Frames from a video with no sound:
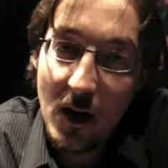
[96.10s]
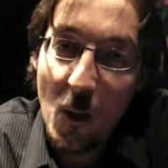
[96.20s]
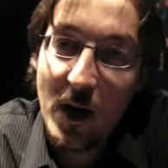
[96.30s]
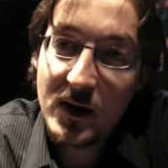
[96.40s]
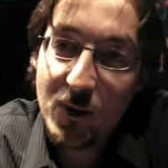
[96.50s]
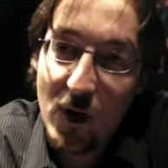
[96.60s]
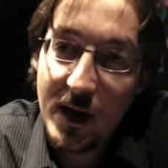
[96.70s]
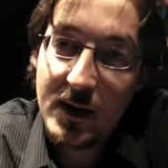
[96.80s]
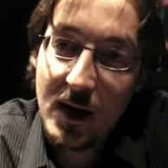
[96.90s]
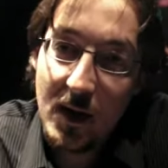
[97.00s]

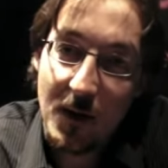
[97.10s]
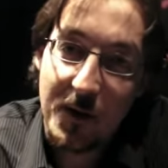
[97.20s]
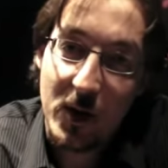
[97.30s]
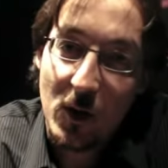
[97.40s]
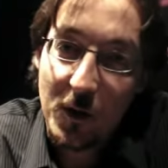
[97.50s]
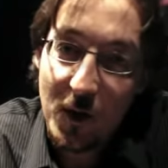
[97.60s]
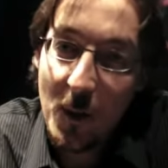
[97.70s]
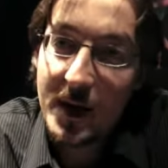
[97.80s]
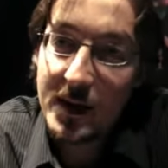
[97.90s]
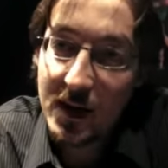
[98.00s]
widespread video
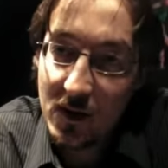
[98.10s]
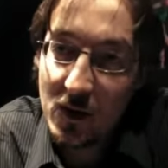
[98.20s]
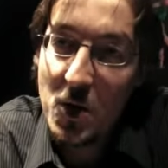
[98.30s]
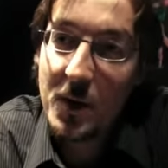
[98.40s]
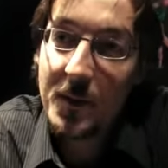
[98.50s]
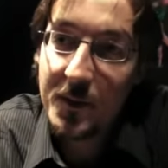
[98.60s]
format and technology.